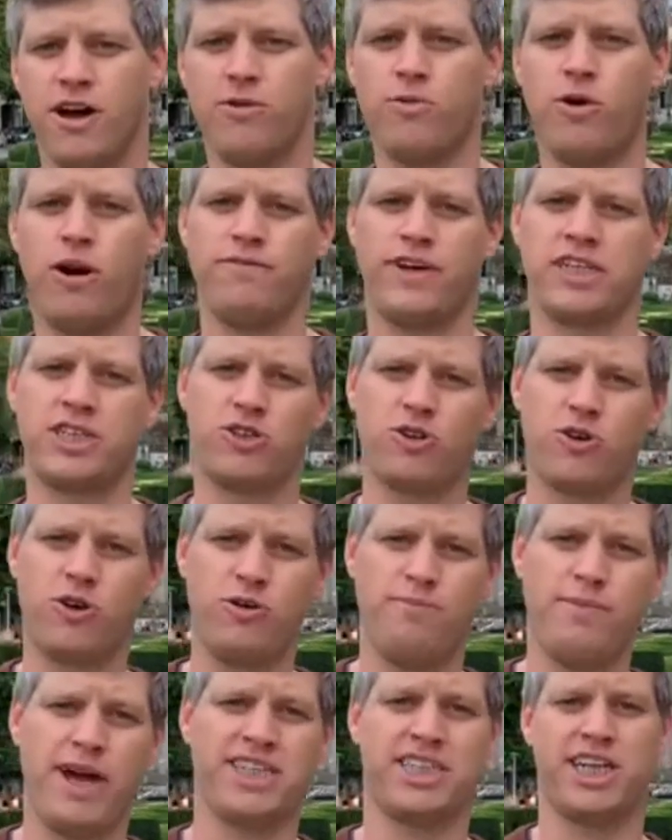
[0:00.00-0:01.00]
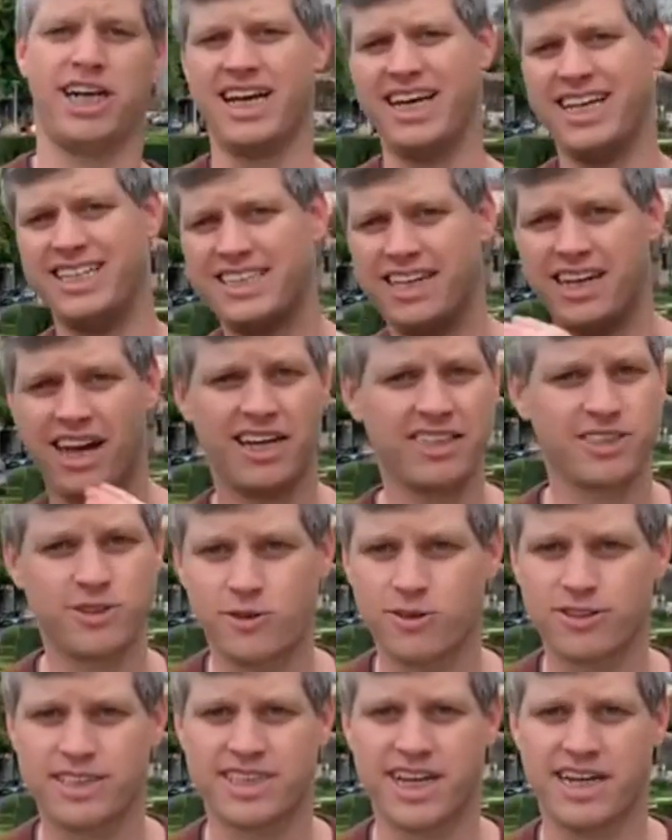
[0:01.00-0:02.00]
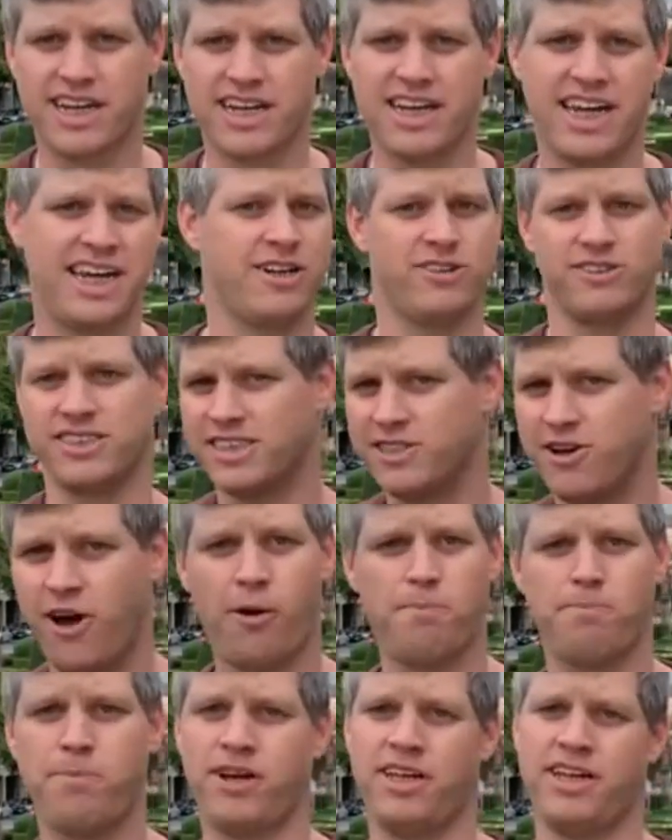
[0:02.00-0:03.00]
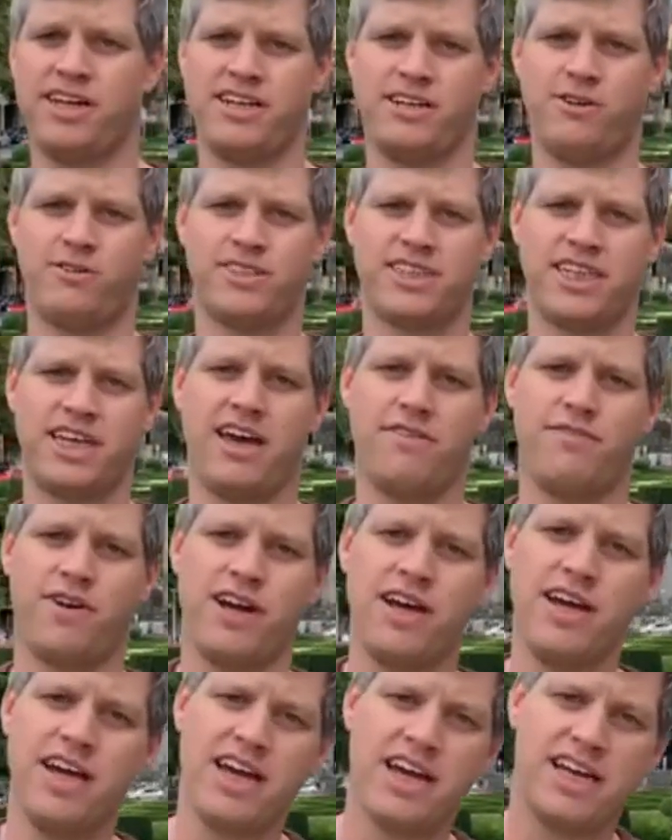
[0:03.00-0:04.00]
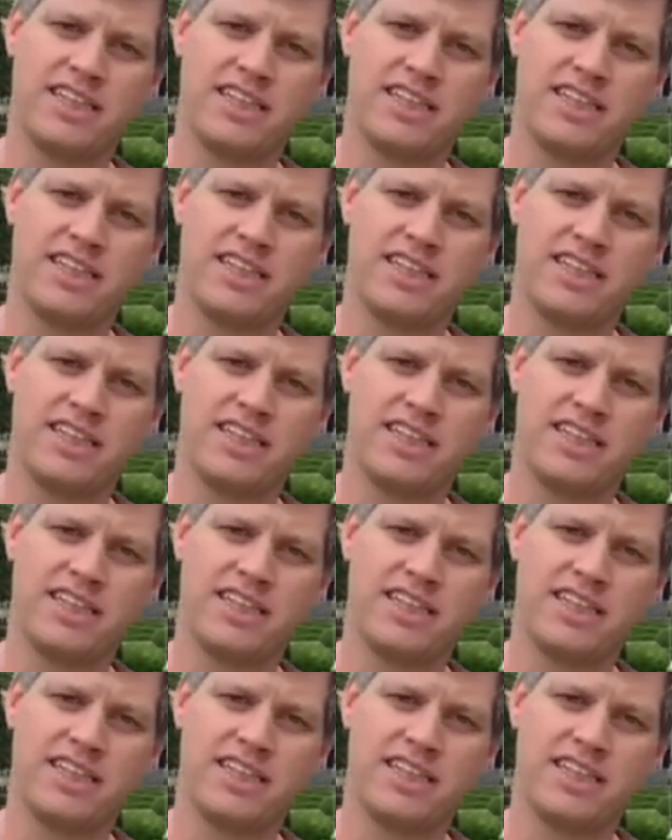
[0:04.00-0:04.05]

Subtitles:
you know what? The true measure isn't us all sitting here. It's not pulling it all together.